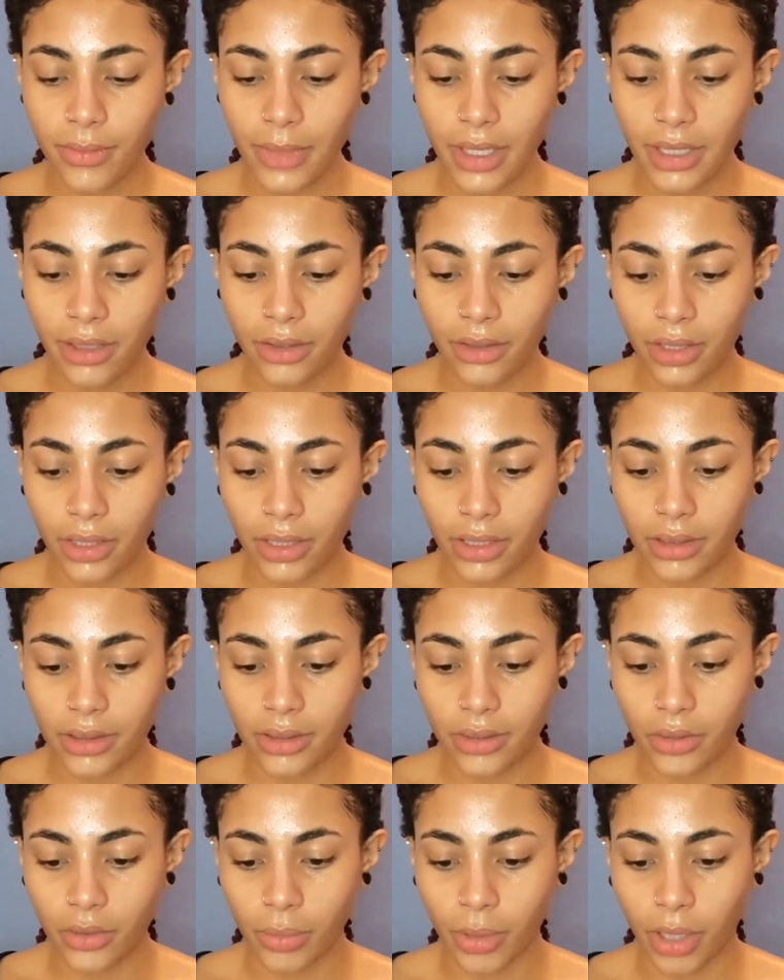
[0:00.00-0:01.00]
ingredients,
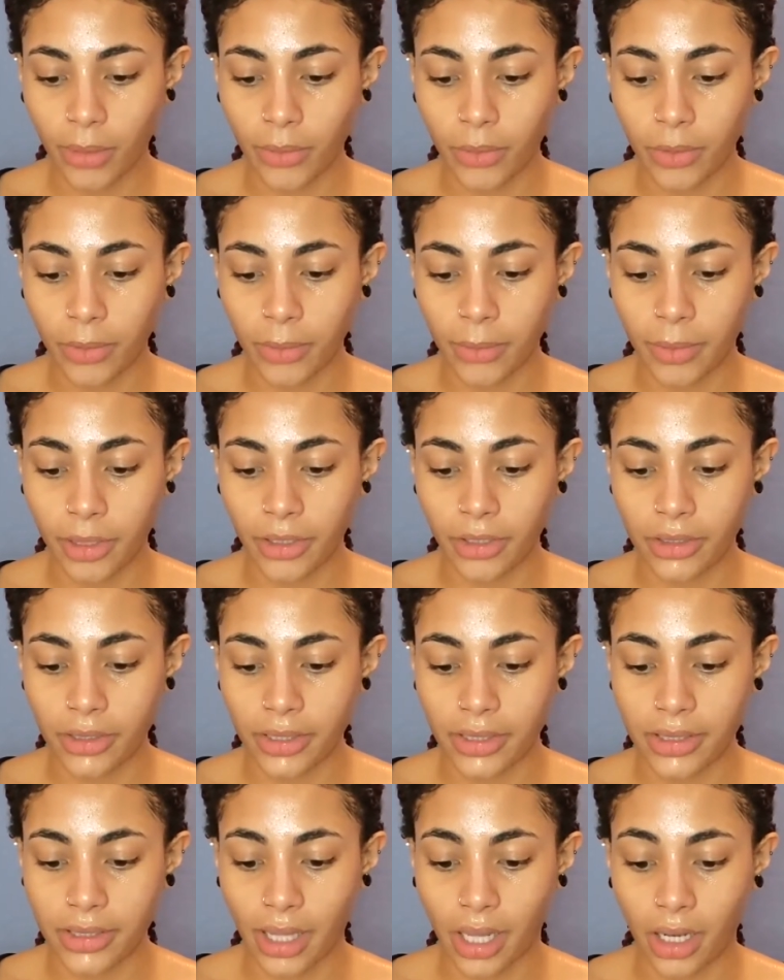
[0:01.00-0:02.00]
so it probably would have been better to
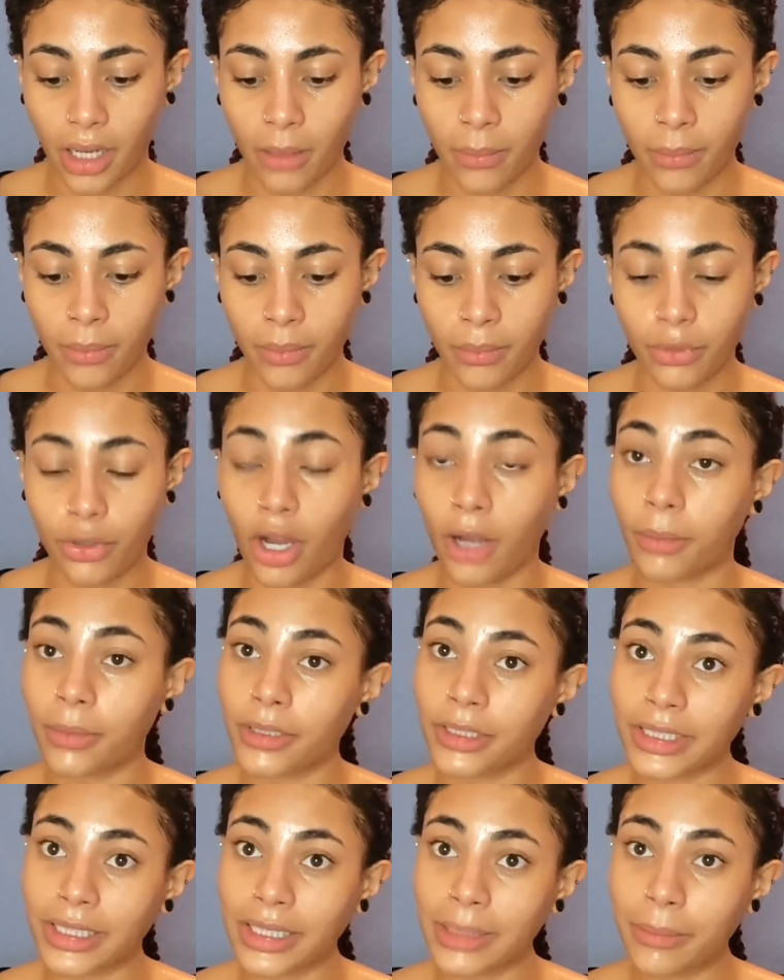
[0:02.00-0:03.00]
set up
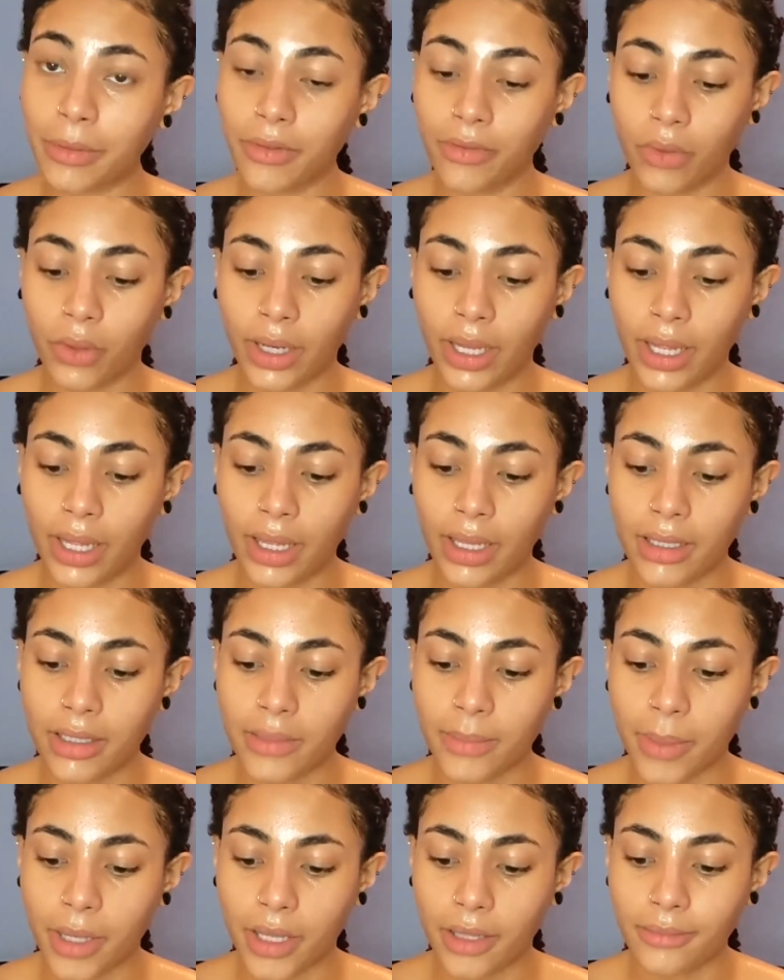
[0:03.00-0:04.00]
properly beforehand,
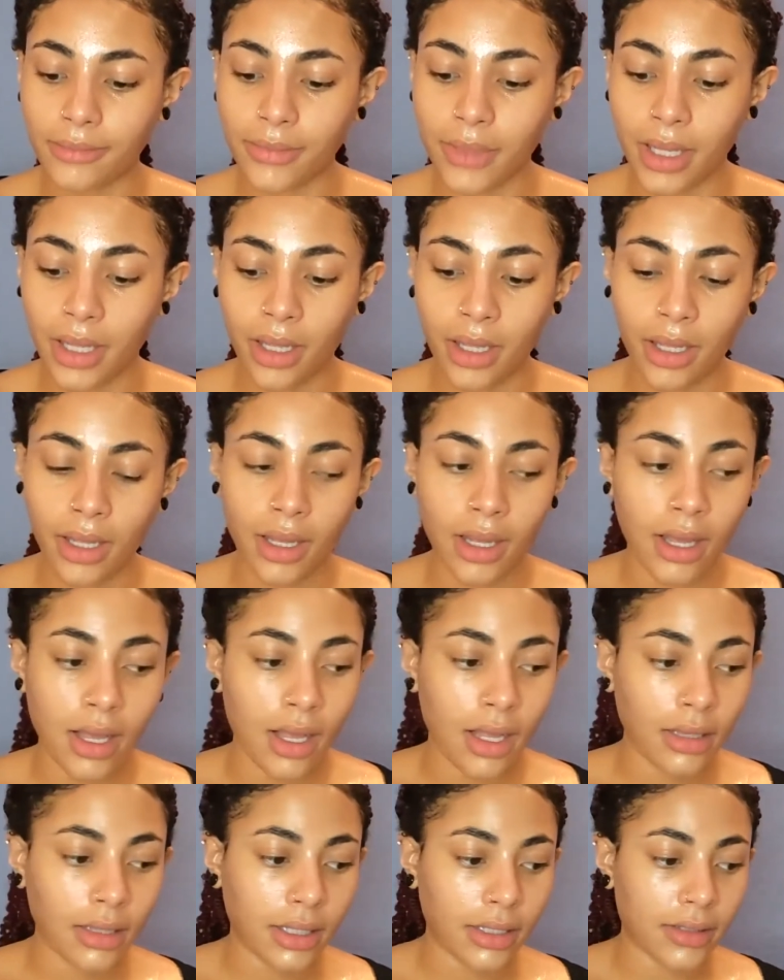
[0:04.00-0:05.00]
but
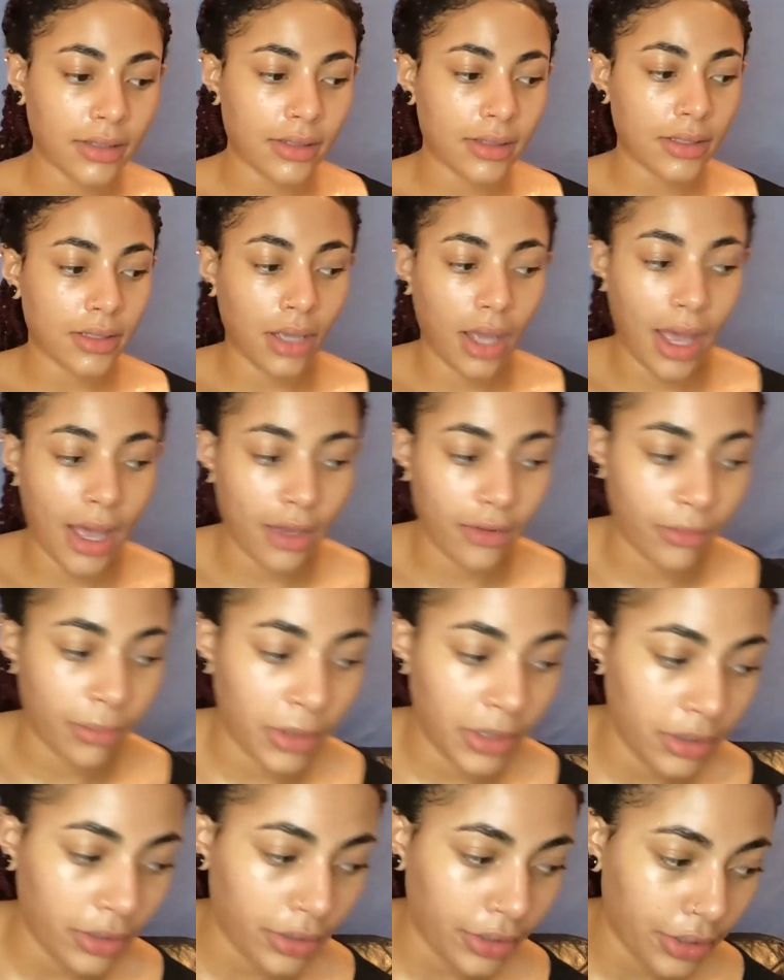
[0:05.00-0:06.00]
lessons have
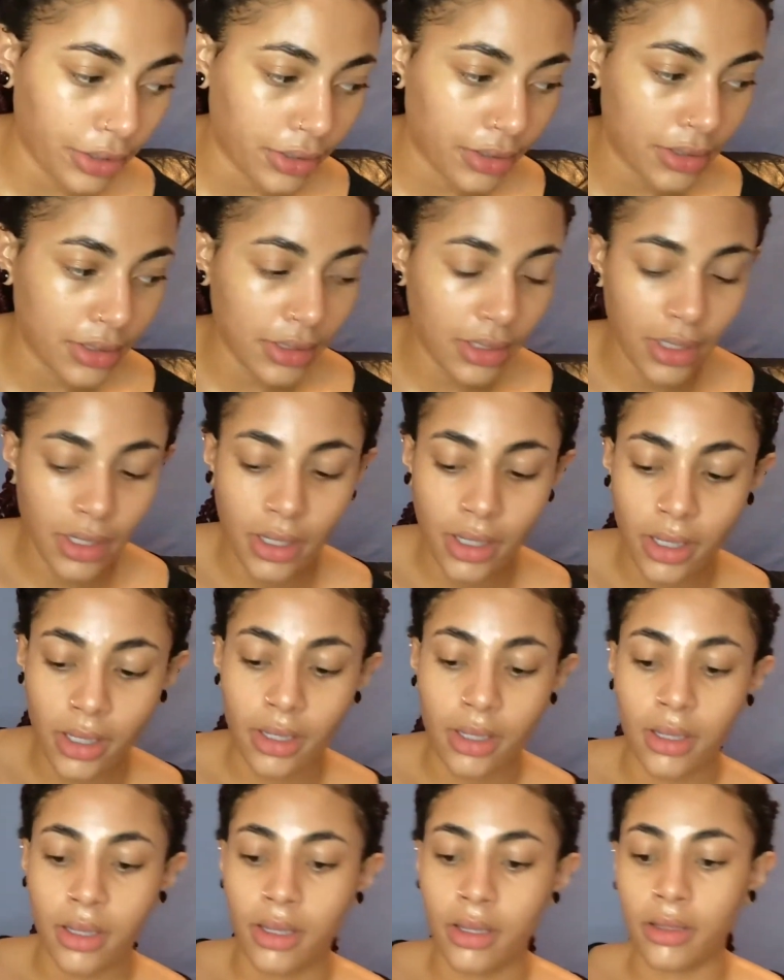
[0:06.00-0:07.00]
been learned.
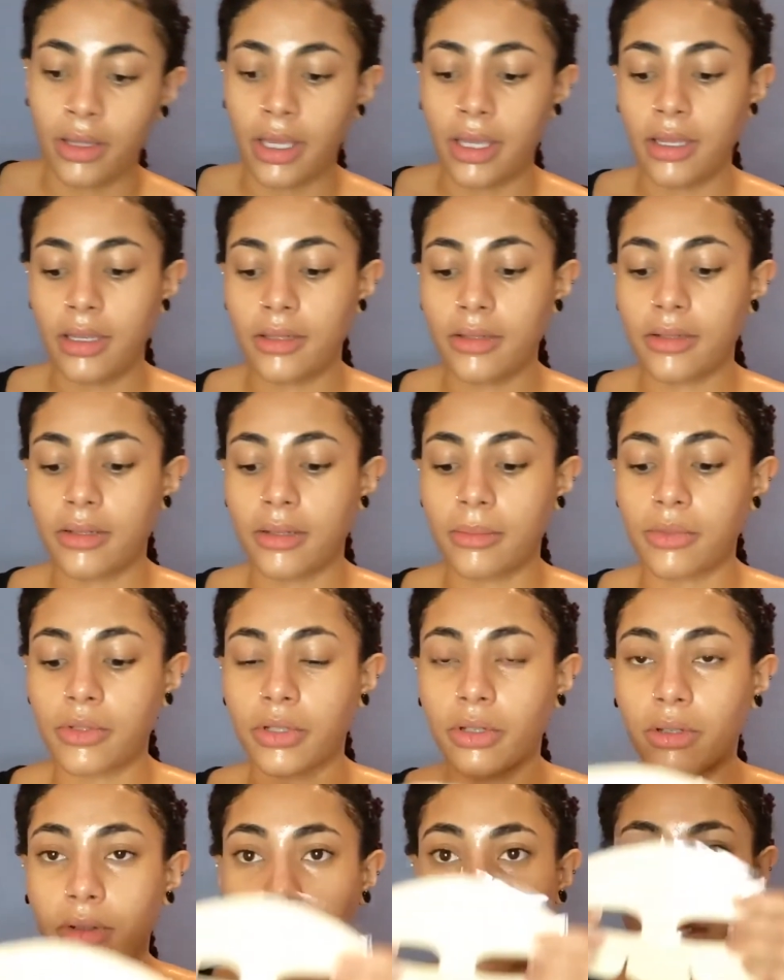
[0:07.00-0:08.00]
Okay, so I'm just
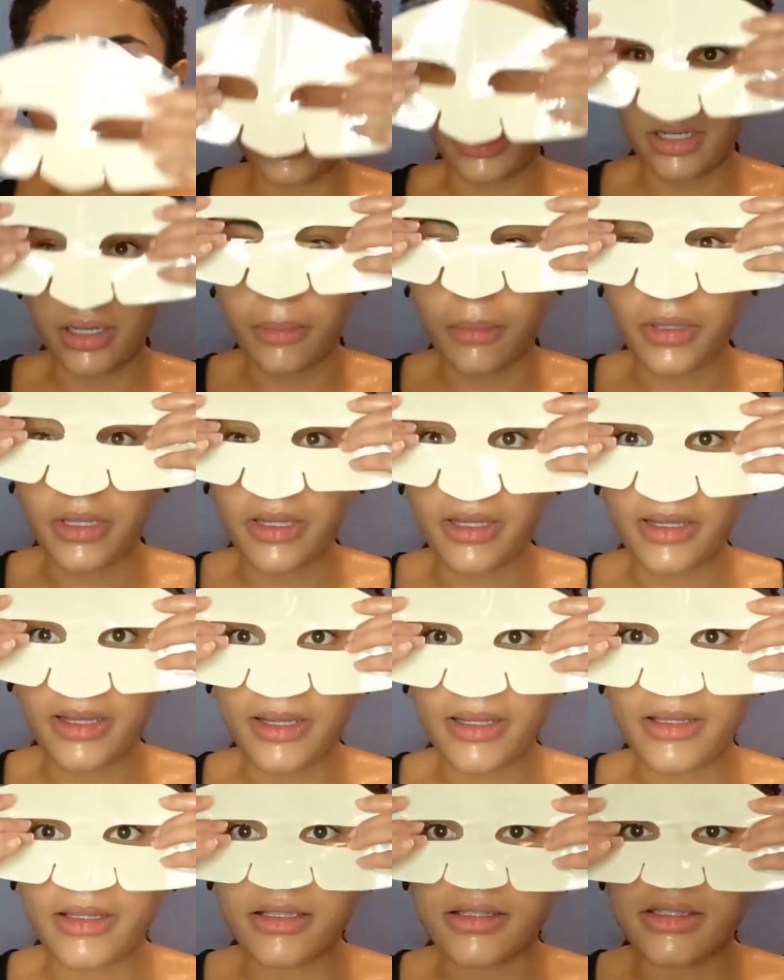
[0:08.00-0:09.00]
gonna go ahead and
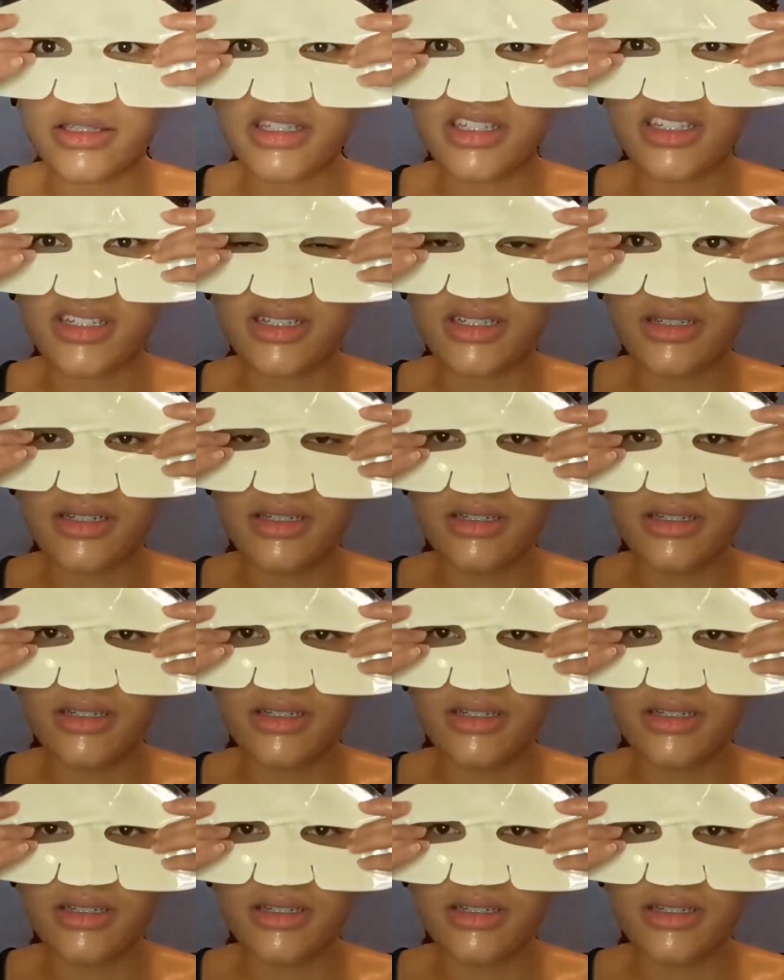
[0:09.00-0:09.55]
apply this here.